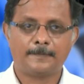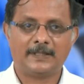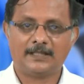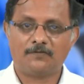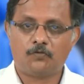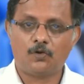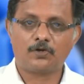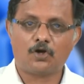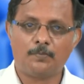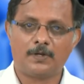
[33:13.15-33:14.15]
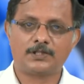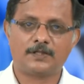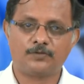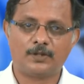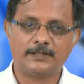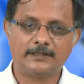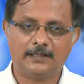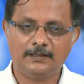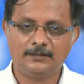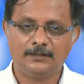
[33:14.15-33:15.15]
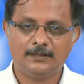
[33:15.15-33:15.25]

and there are 4 components of neural signaling.